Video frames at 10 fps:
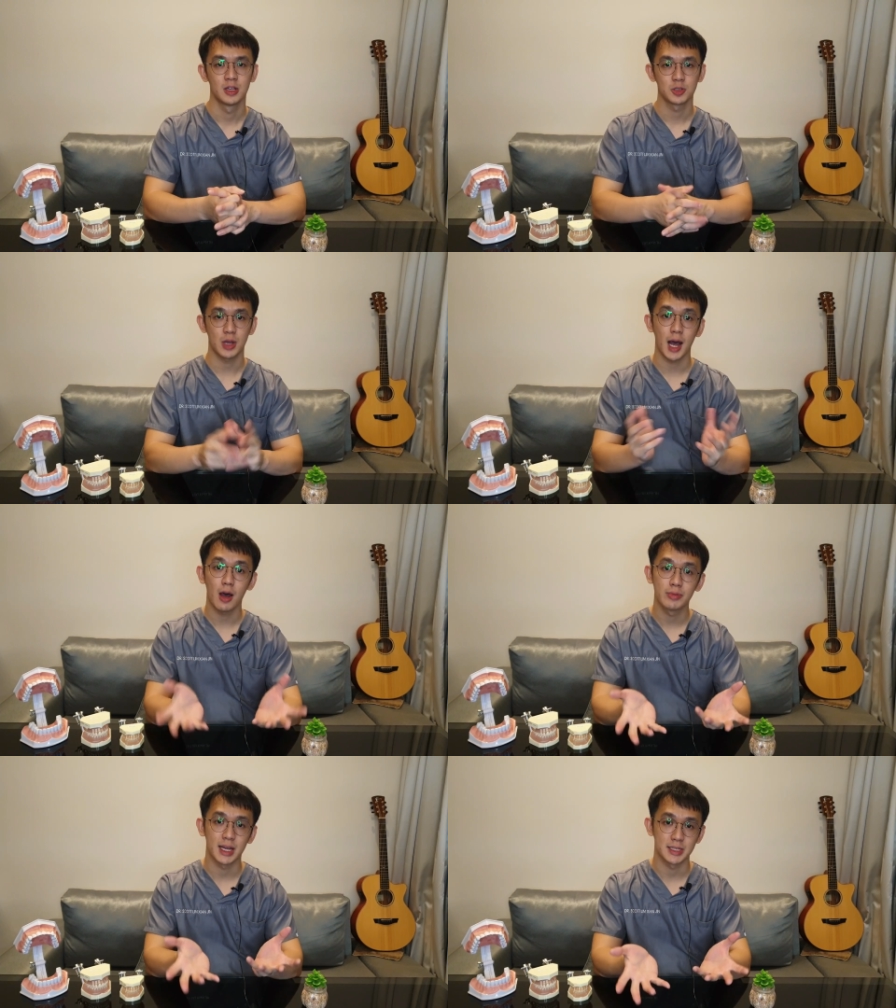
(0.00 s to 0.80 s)
So
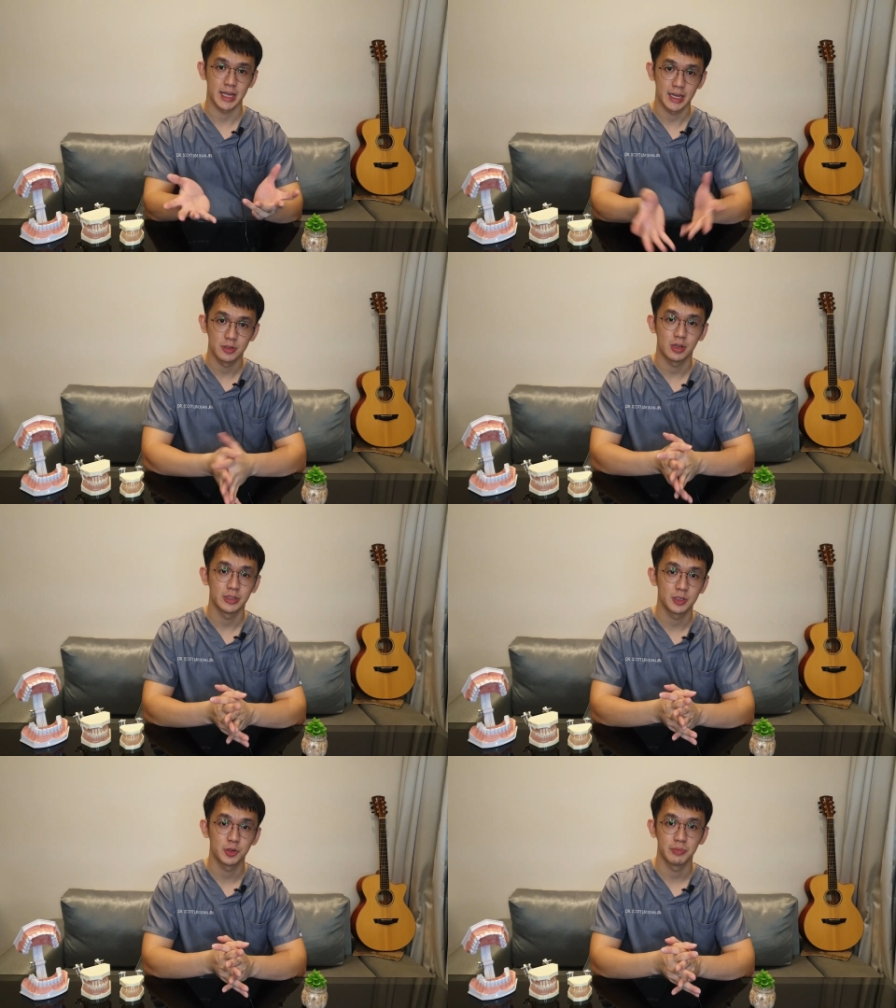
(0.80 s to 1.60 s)
how does the
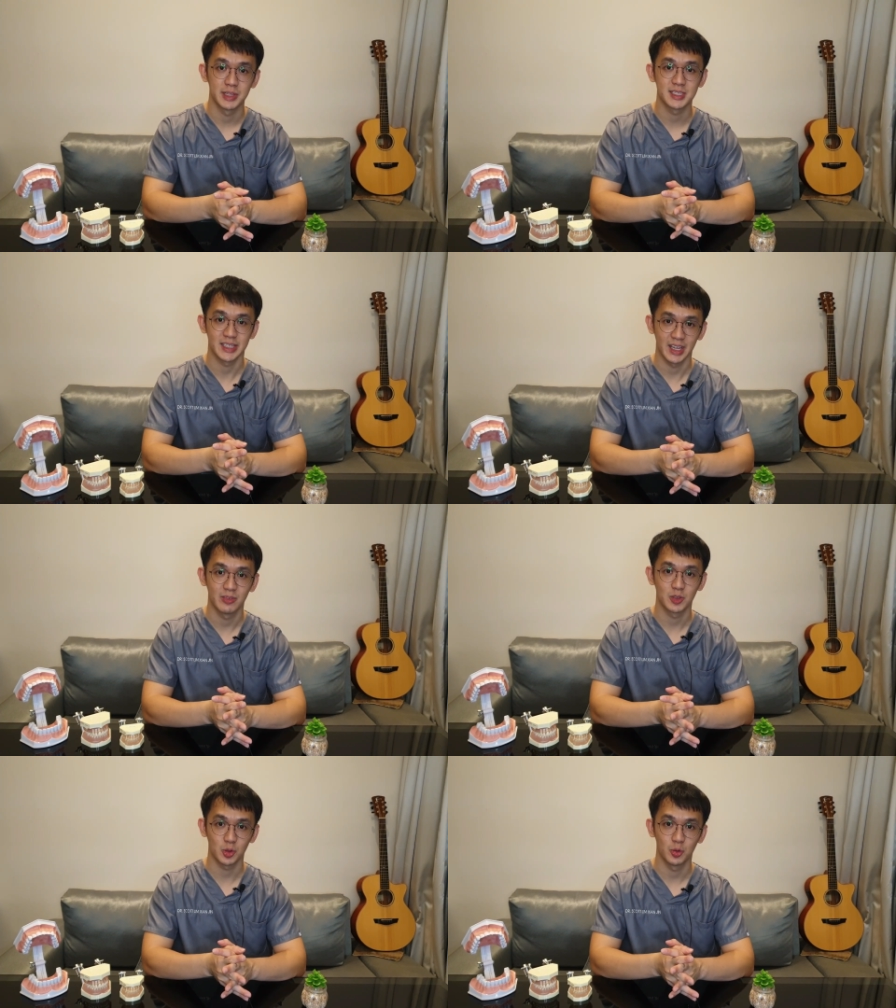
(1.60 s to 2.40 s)
endodontic treatment save
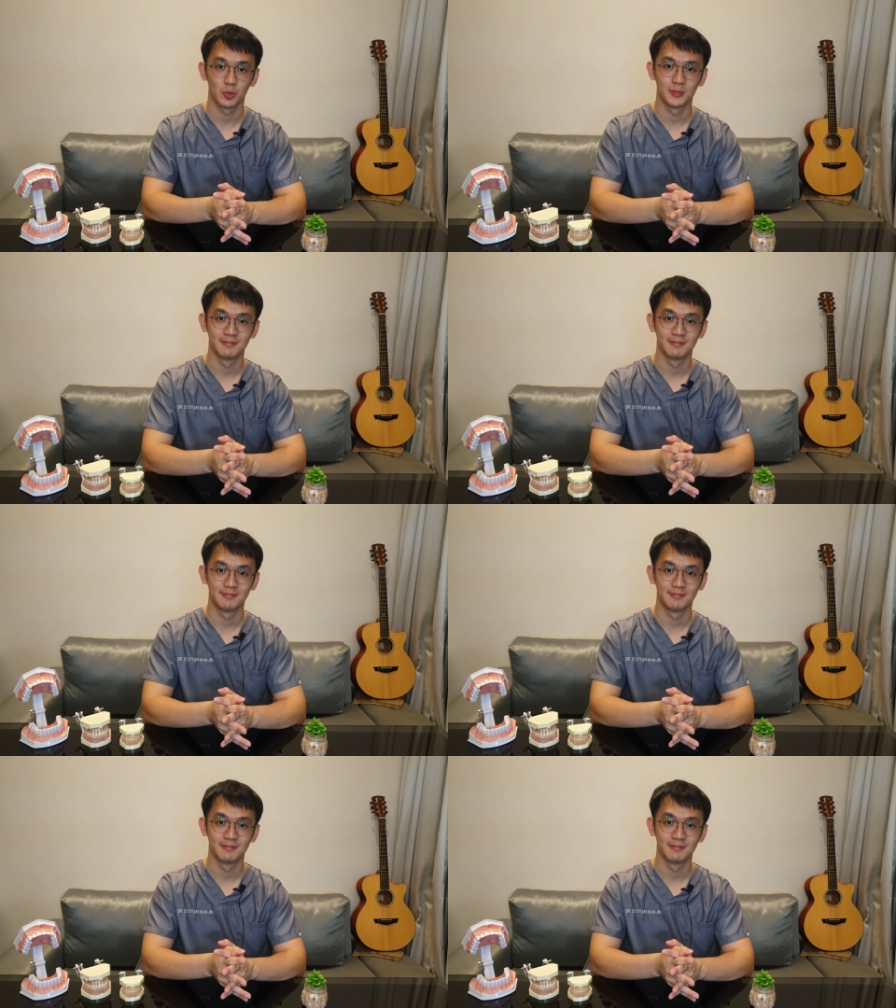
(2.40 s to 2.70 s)
tooth?